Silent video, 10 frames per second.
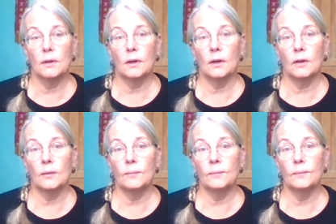
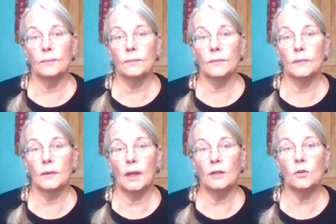Um,
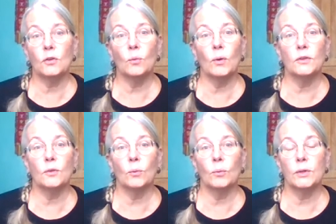and you're going to
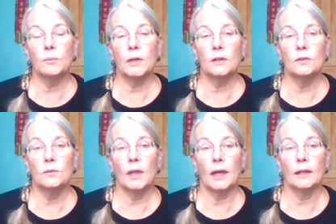wonder, well, when am I going to do
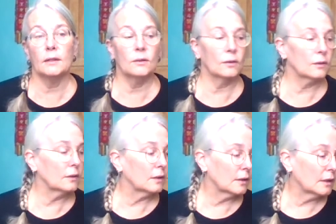that? Oh,
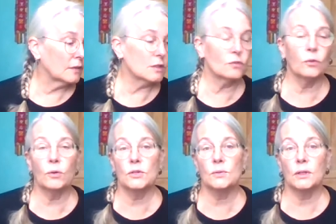this
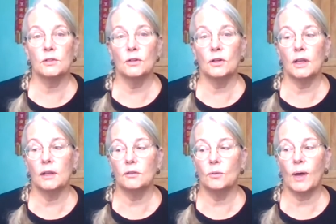floor is really dirty.
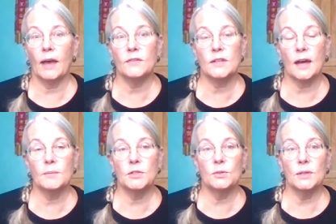Do I have time
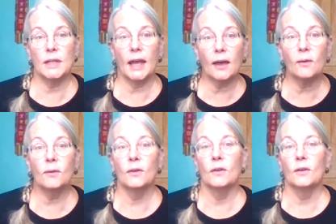to do it now?
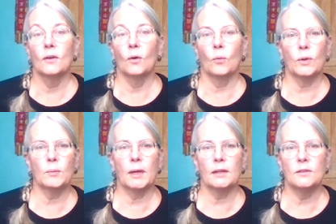Or when am
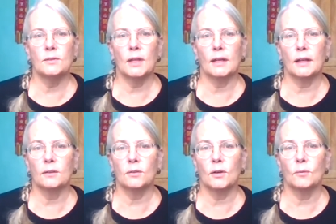I going to do that? I
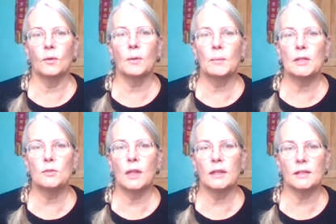don't know. Oh, I might do
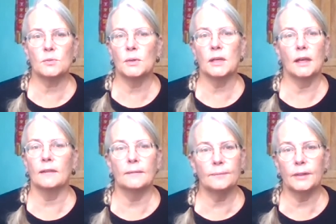that next week.
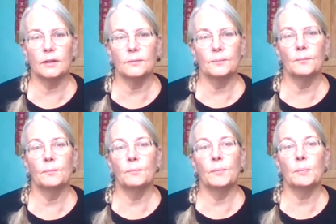And,
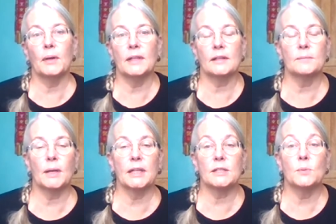by
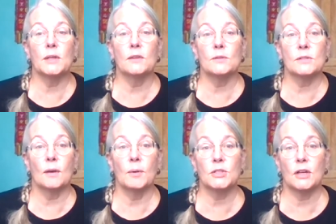next week, there's
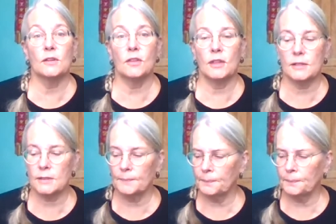a bunch of other things.